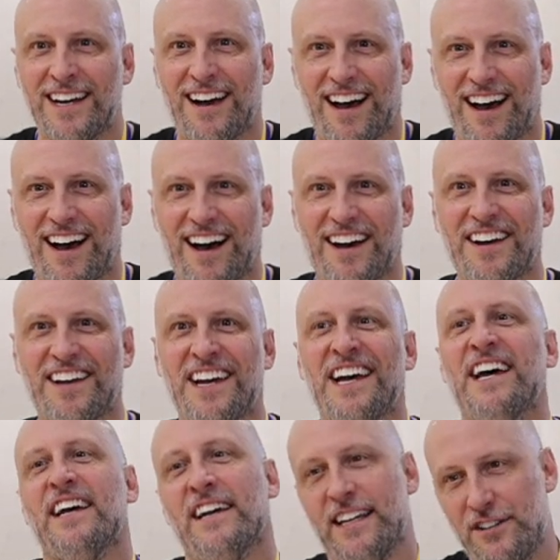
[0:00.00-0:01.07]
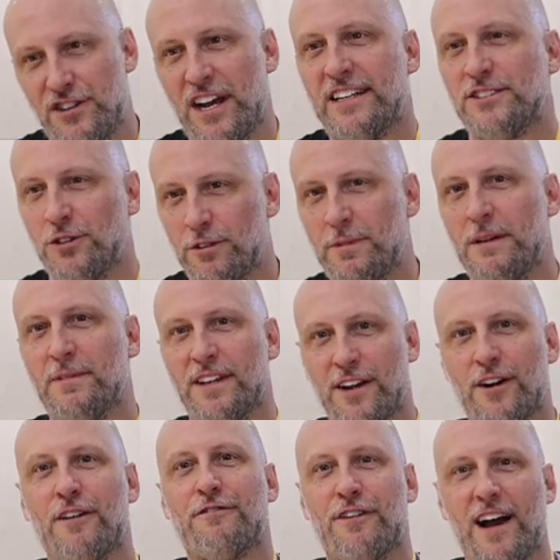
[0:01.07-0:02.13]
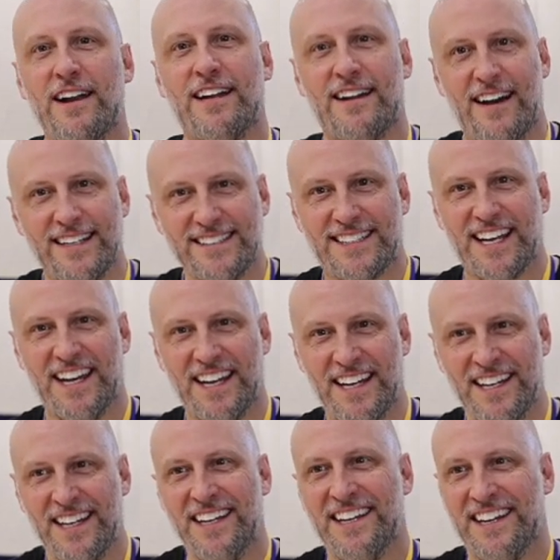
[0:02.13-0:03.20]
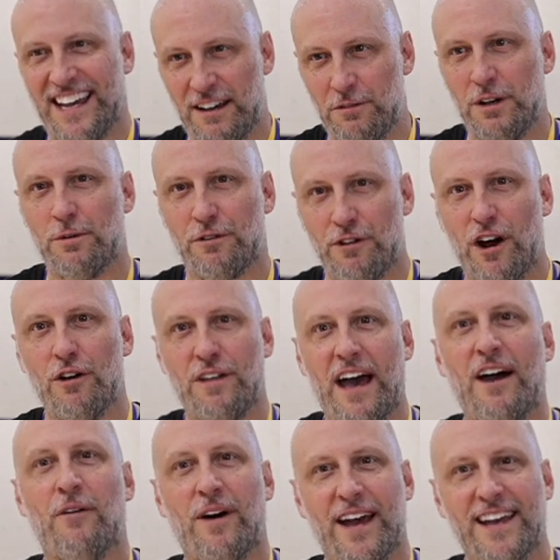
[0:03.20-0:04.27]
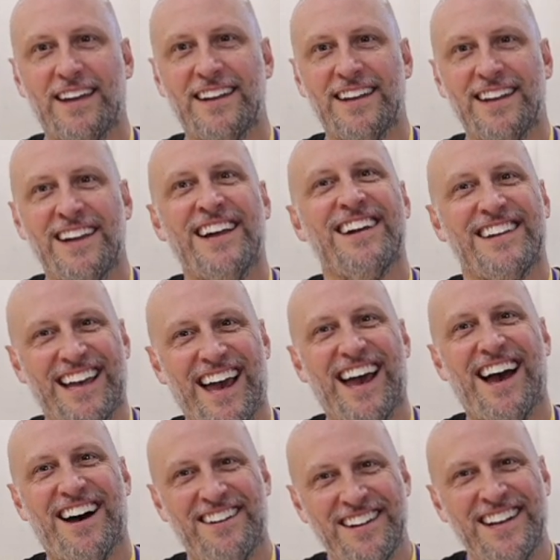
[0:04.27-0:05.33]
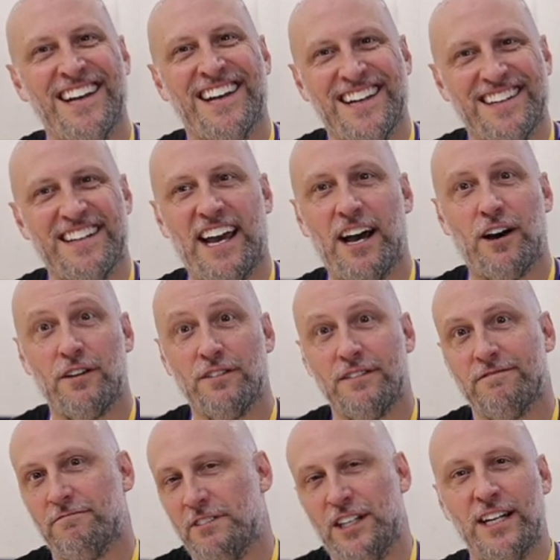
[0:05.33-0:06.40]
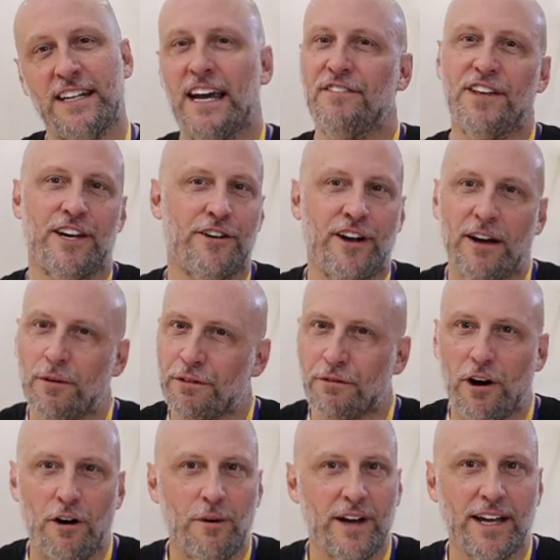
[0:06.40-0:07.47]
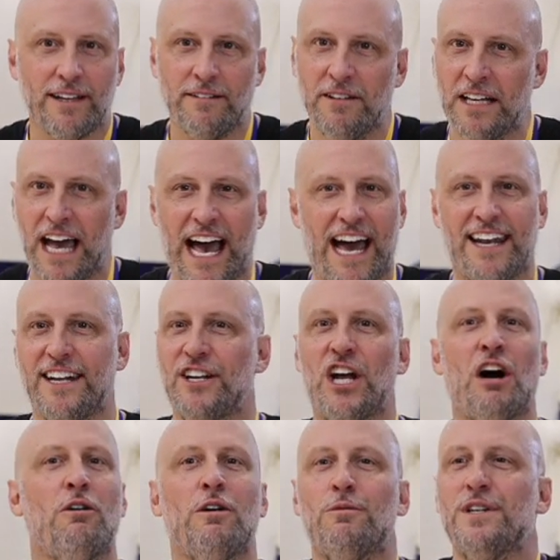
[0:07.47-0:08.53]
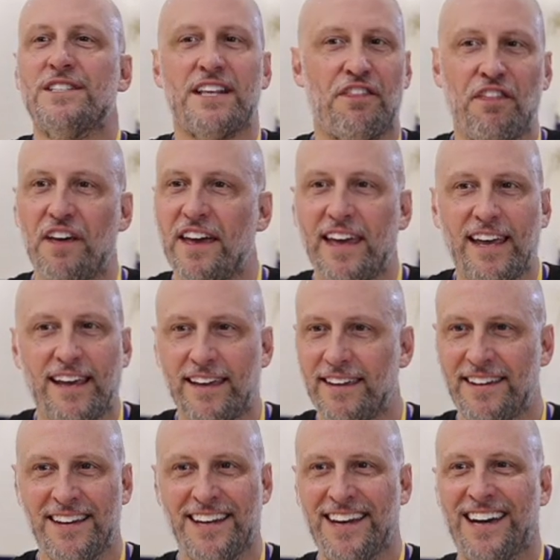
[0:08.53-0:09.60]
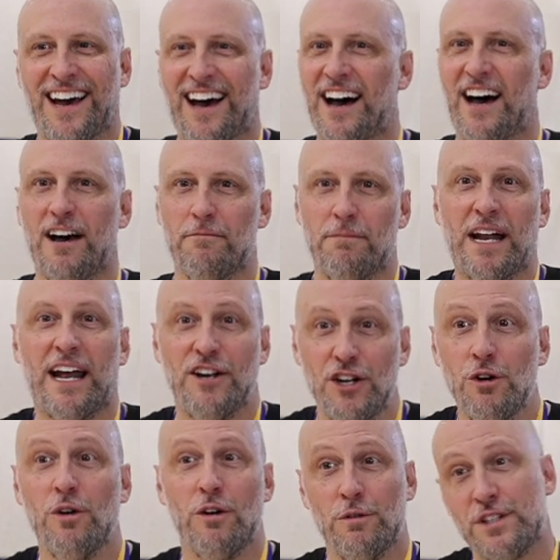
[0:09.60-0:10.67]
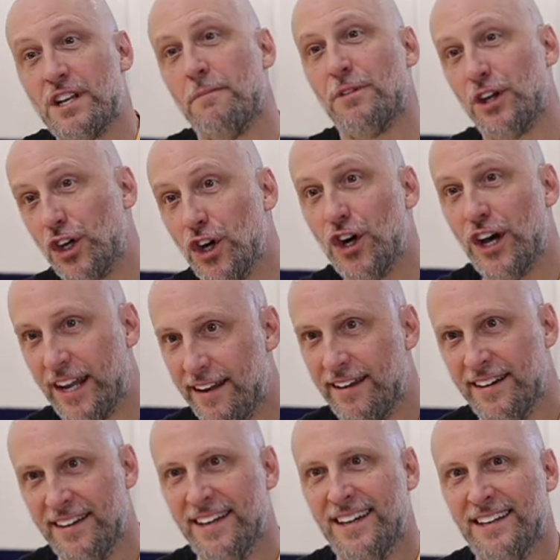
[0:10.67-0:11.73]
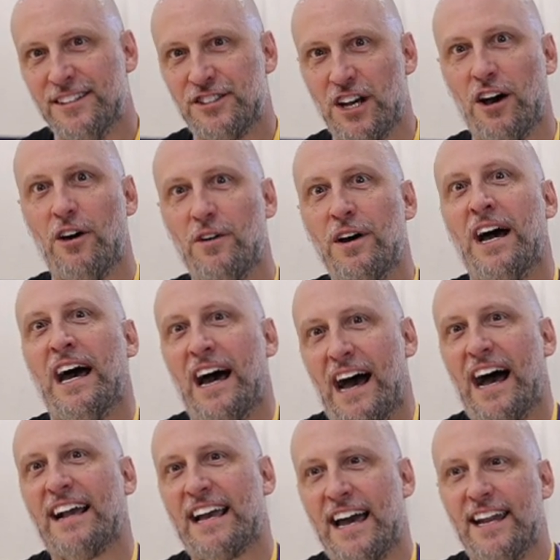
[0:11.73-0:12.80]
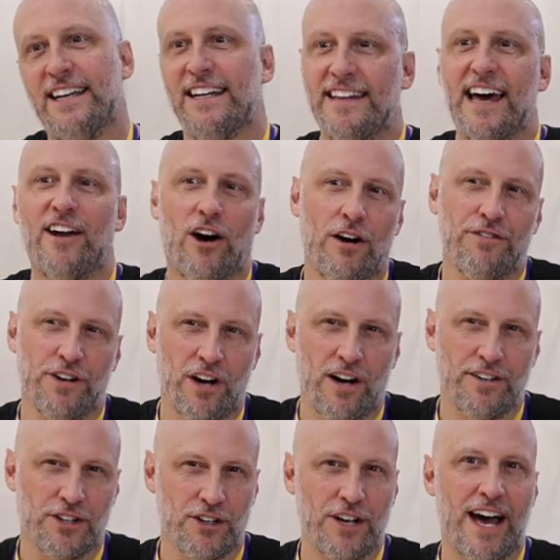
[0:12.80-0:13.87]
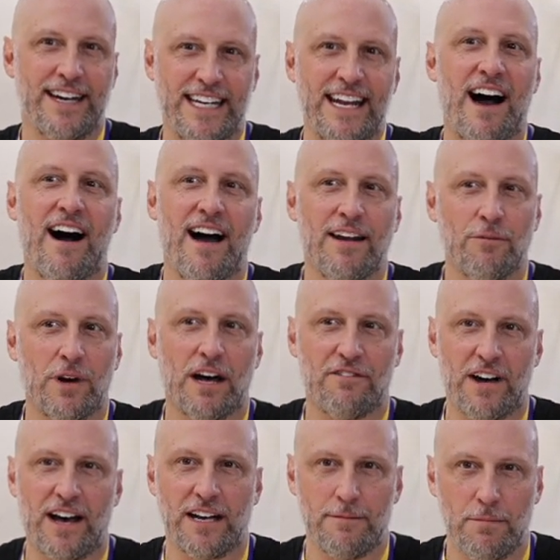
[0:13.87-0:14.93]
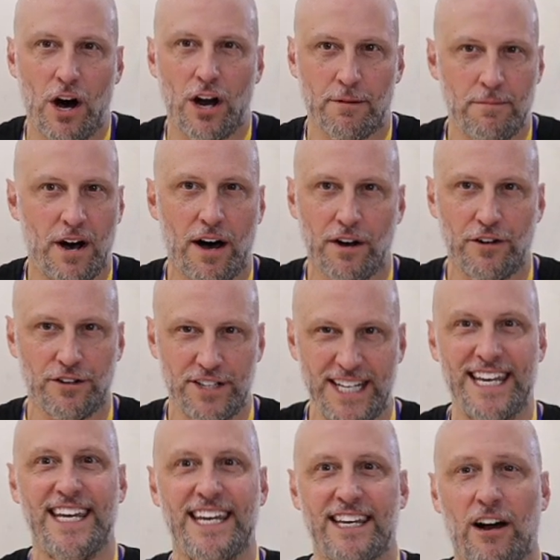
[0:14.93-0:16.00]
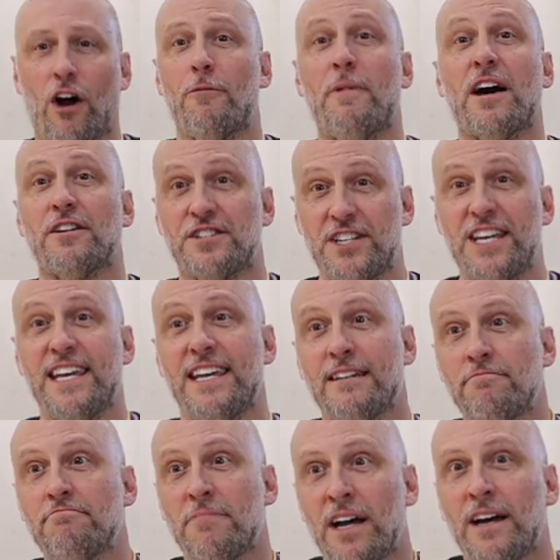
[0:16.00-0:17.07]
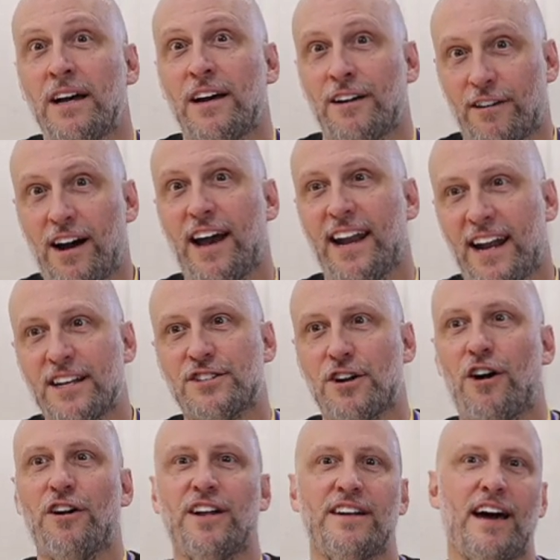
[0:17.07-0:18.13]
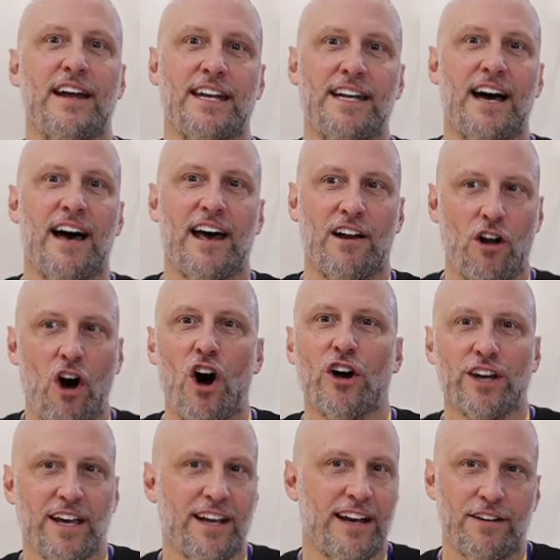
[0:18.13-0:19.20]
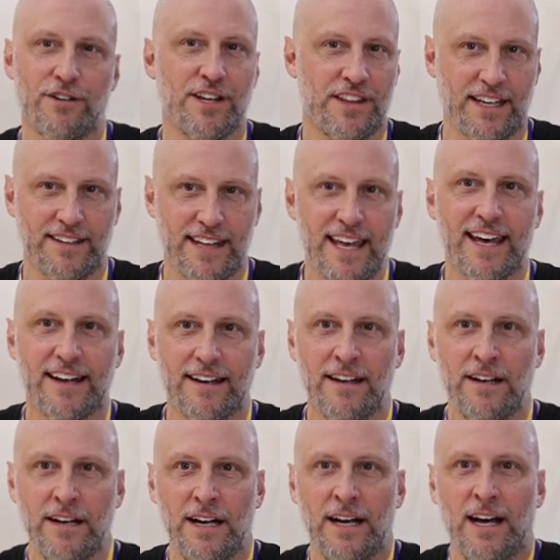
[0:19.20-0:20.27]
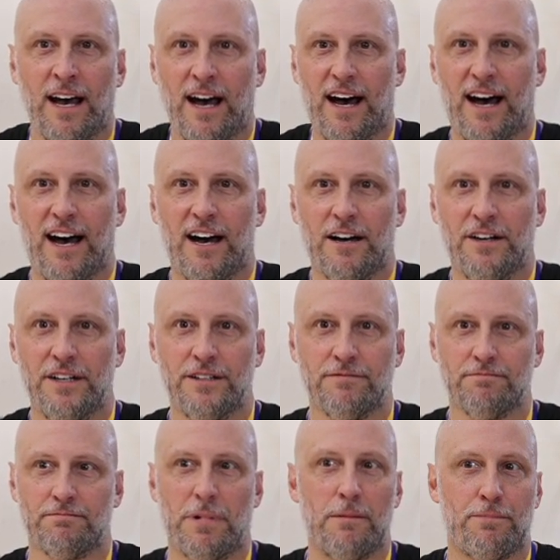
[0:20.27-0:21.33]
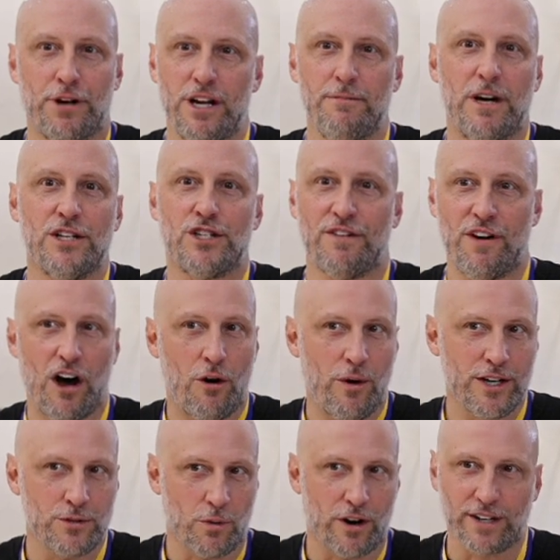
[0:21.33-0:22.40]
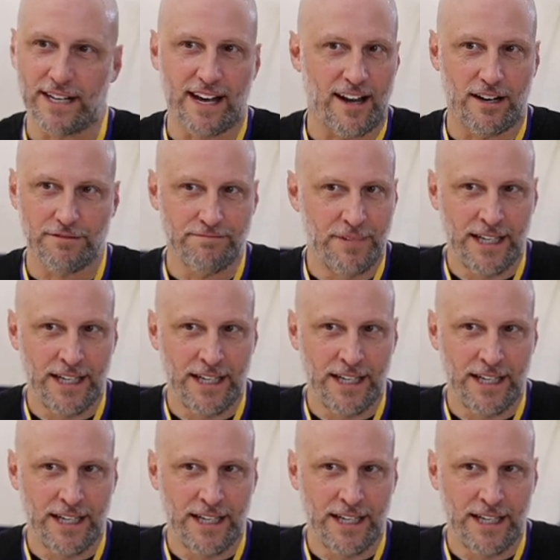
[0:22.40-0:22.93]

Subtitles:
And Jesse would meet me there on Friday nights, and we would row that way. Yeah. Now, you didn't have the internet with rowing. I didn't know it was a thing, but I knew it was something good. So I kind of did that off and on until 99 when I finally bought a Model D, or Model C, right? And I started in 99, logging and everything then. But pretty much have always worked out.